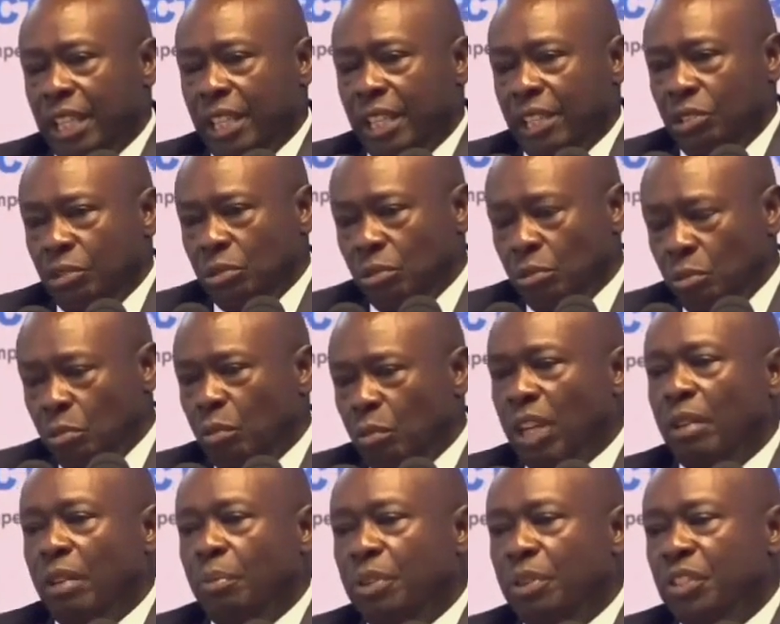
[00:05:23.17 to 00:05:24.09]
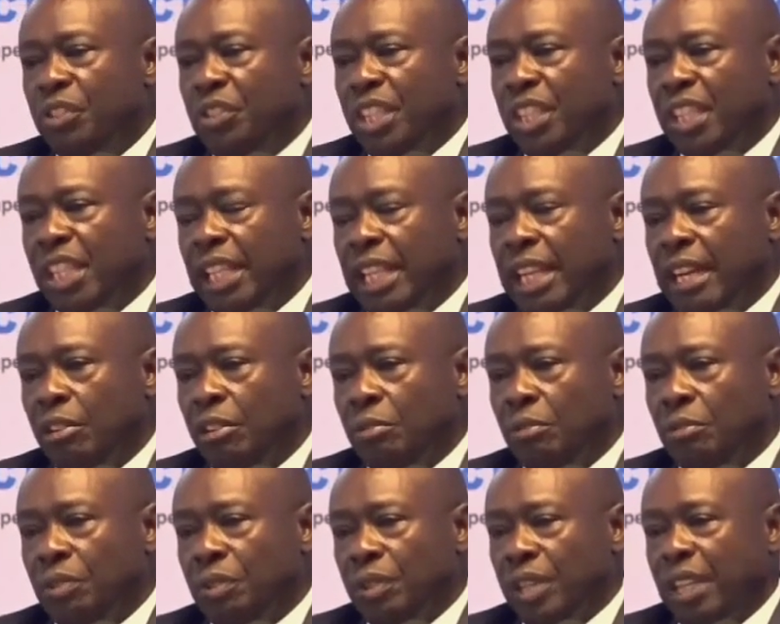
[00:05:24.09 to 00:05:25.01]
So we'll be sitting down
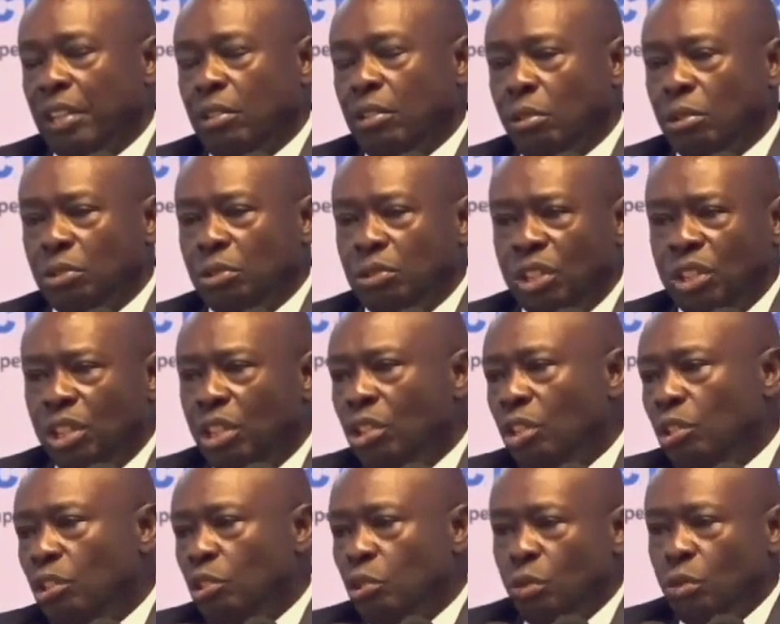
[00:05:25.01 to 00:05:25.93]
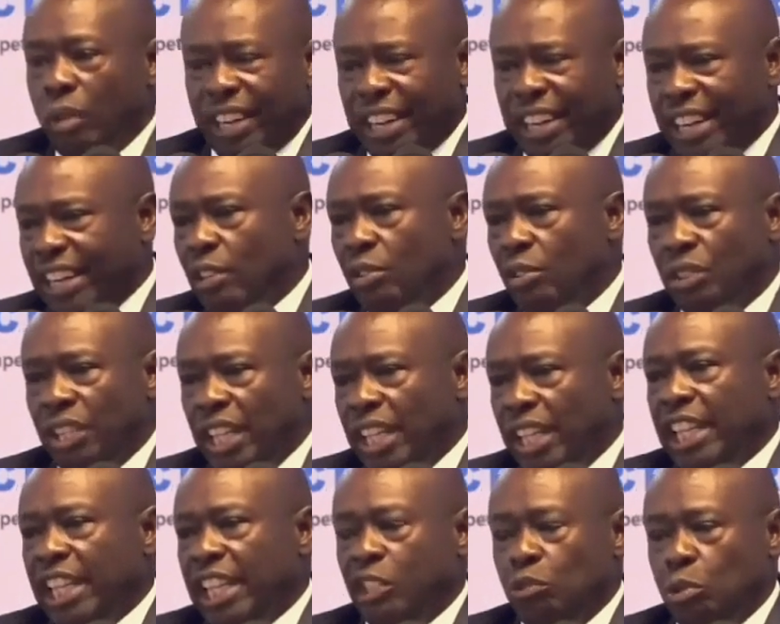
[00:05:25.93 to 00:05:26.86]
with Red Cross to agree on the
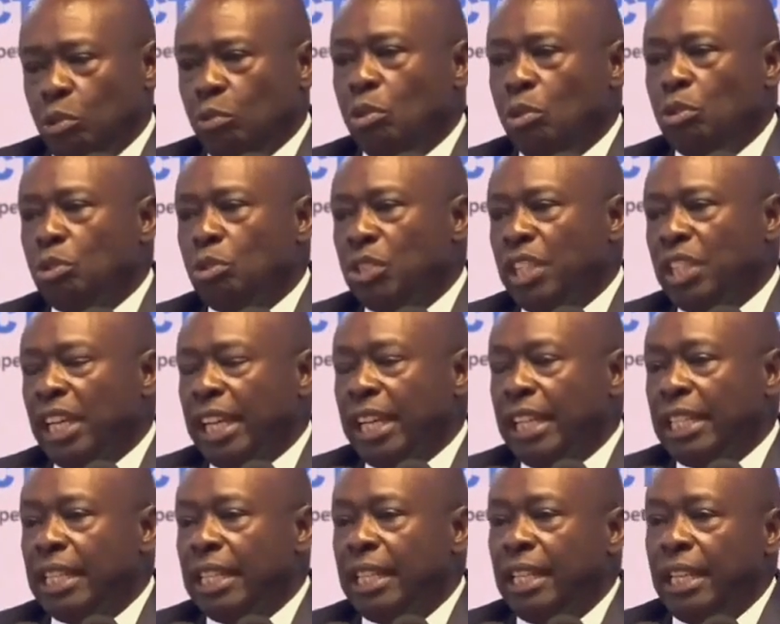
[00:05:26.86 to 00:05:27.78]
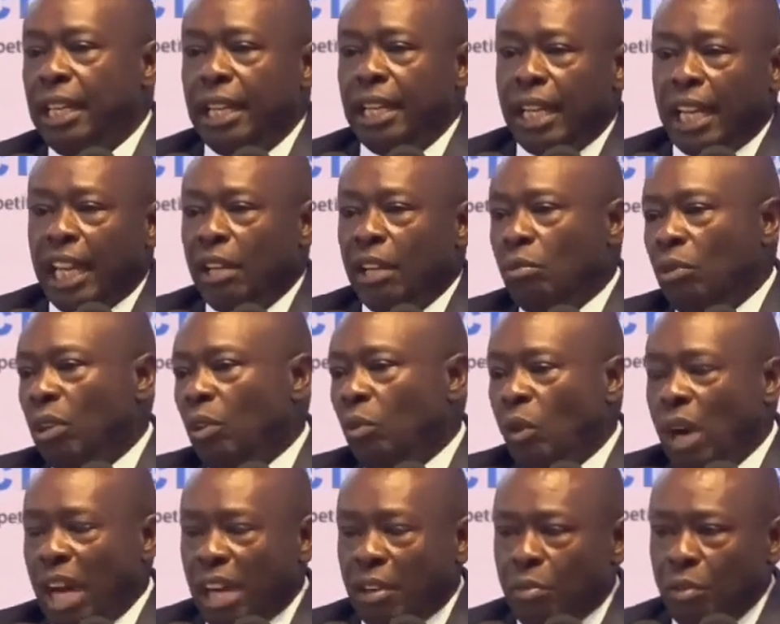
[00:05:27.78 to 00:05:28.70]
areas we want to target, and we'll
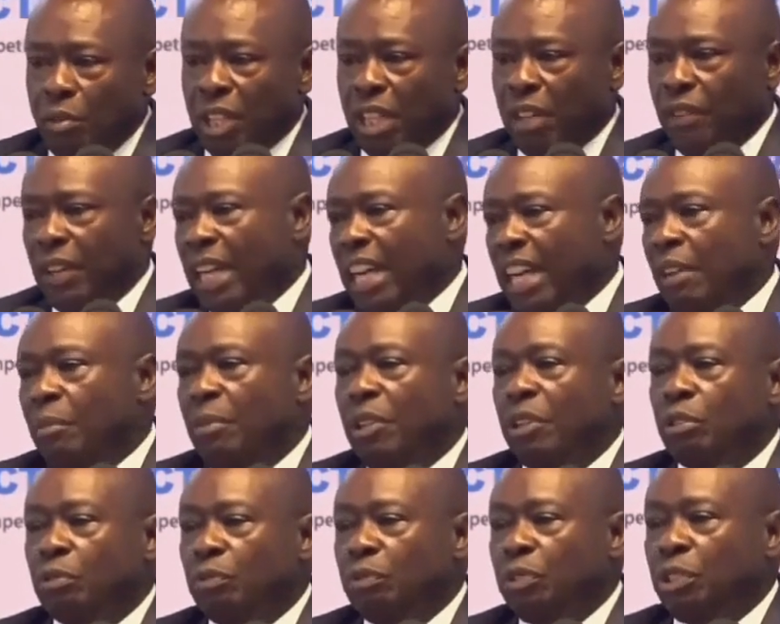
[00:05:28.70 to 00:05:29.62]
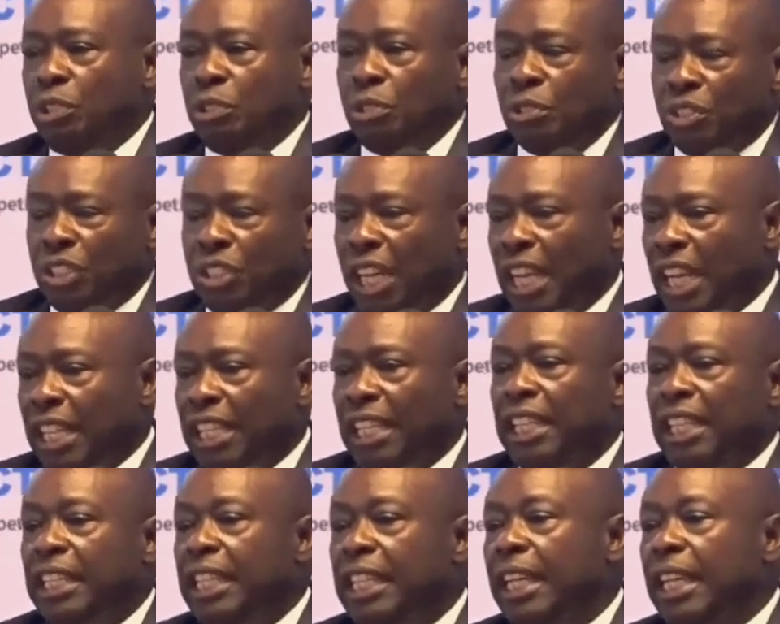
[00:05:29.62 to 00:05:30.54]
work with our government officials and other
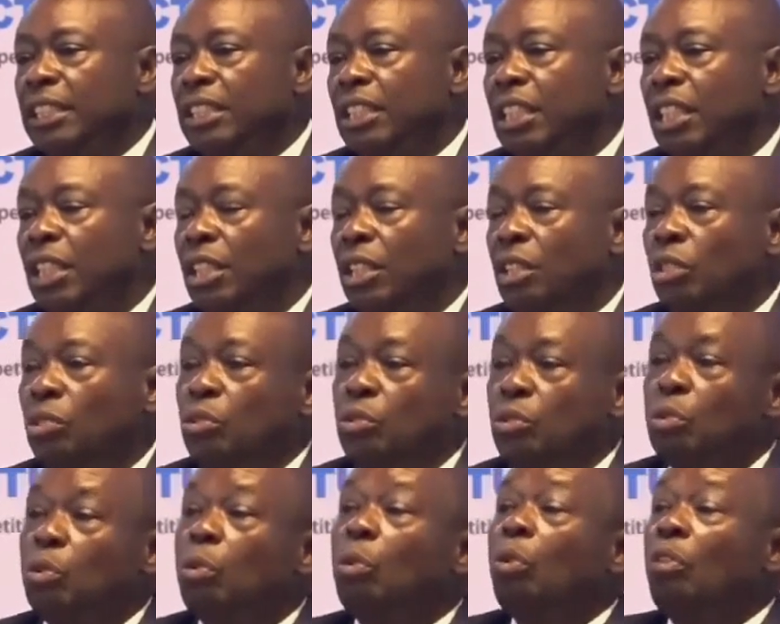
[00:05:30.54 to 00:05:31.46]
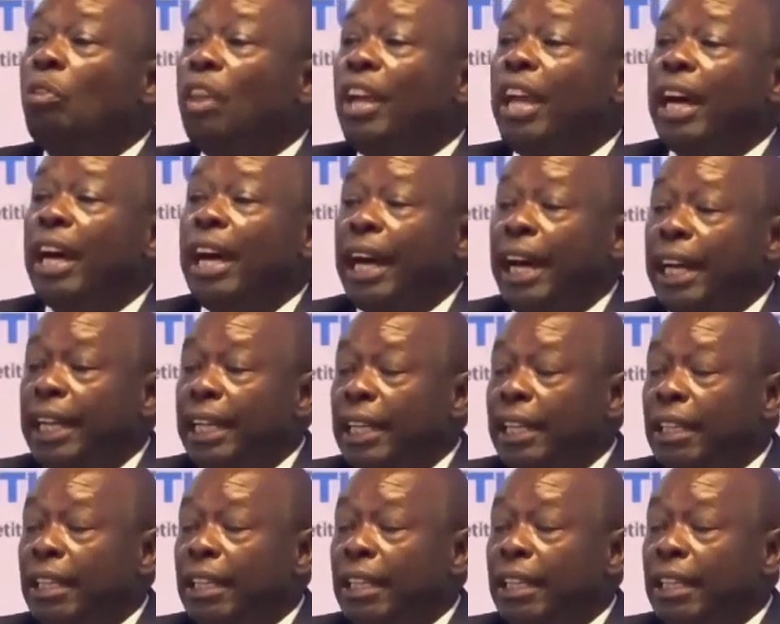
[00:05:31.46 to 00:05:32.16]
leaders to go there and